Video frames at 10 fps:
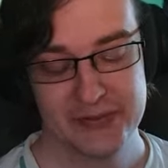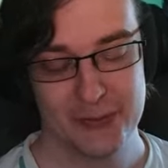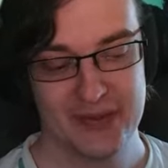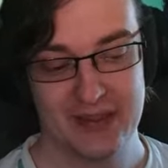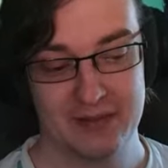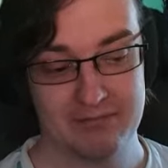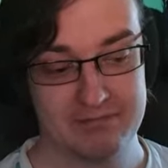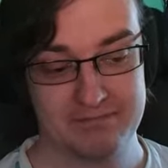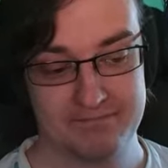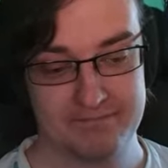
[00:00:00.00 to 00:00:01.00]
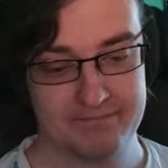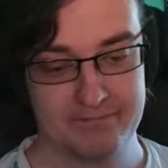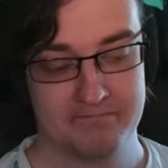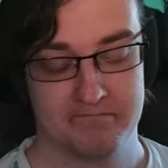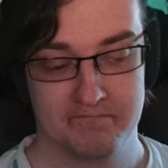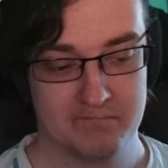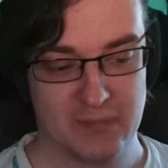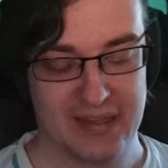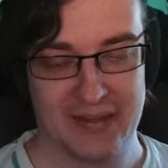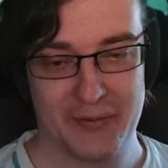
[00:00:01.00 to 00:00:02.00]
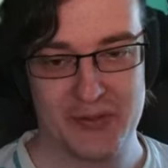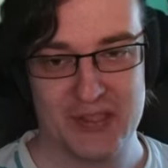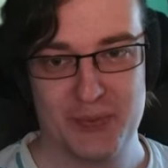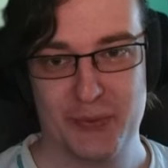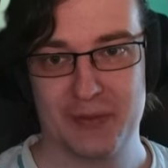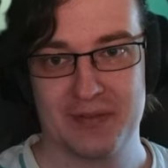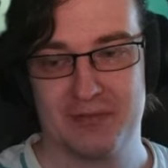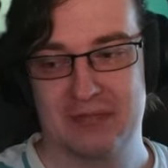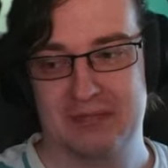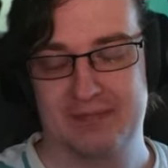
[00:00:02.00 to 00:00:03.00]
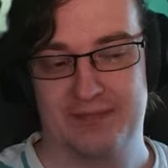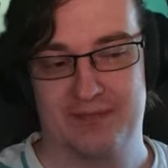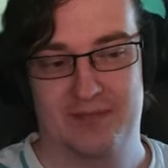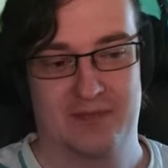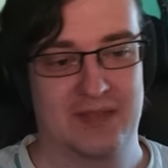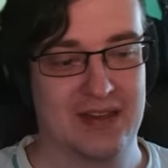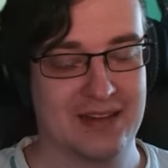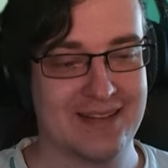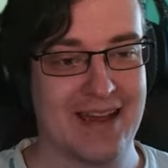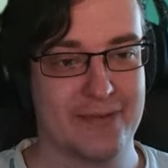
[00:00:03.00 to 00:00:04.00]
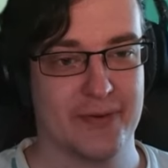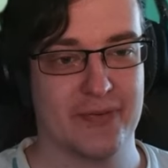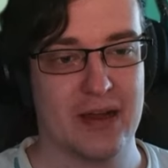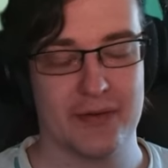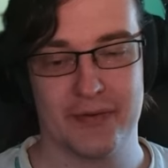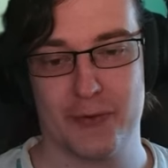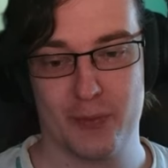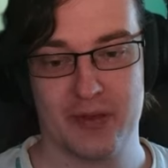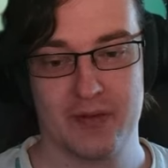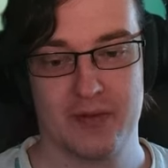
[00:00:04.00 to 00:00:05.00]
So we cannot just put life of our group,